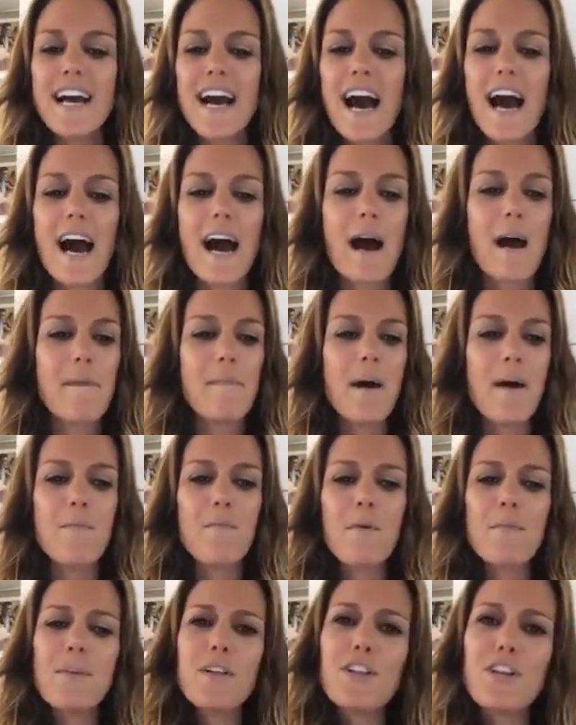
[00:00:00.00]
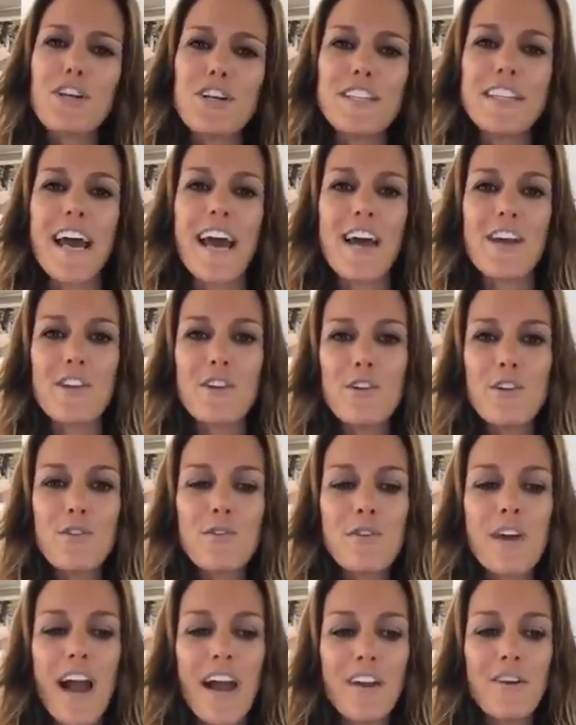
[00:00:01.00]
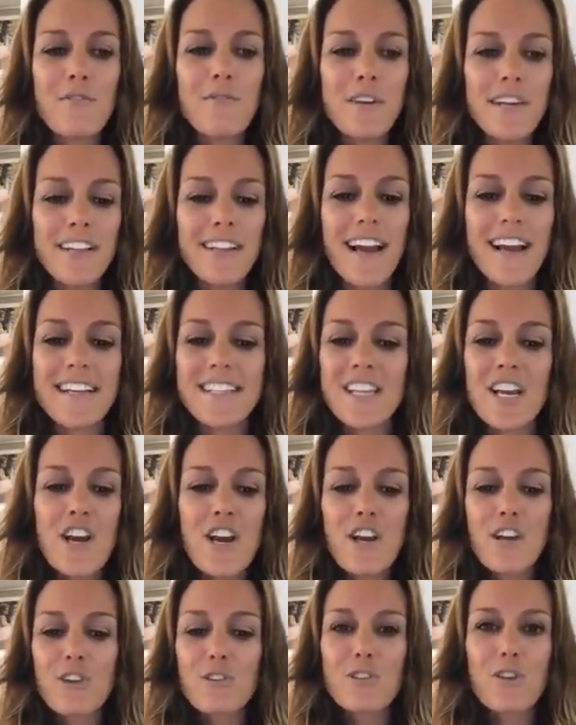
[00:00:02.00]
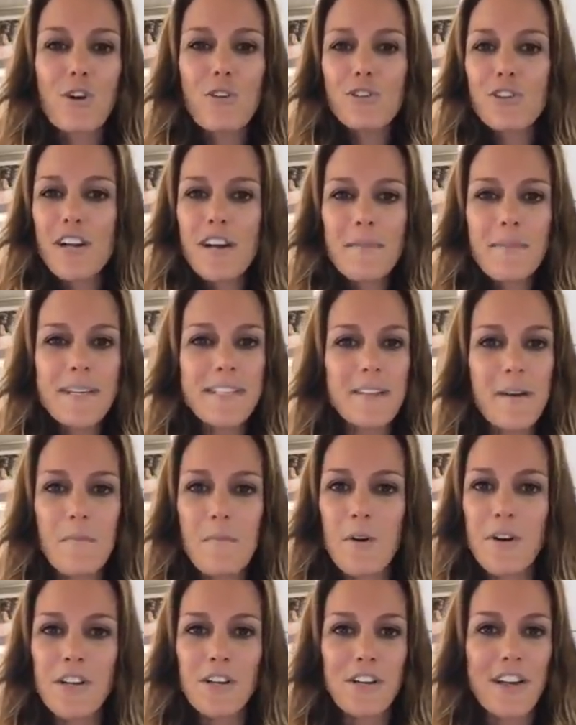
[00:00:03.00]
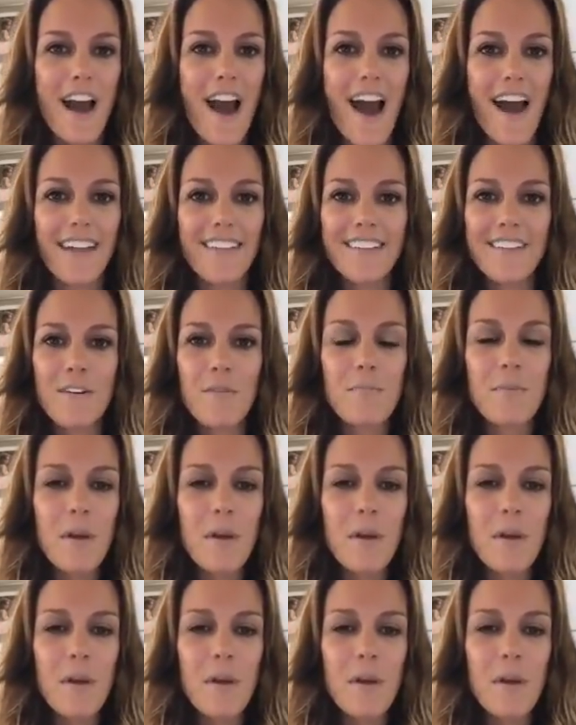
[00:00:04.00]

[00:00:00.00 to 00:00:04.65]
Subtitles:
And when we learn that, you kind of realize, don't try to be someone you're not.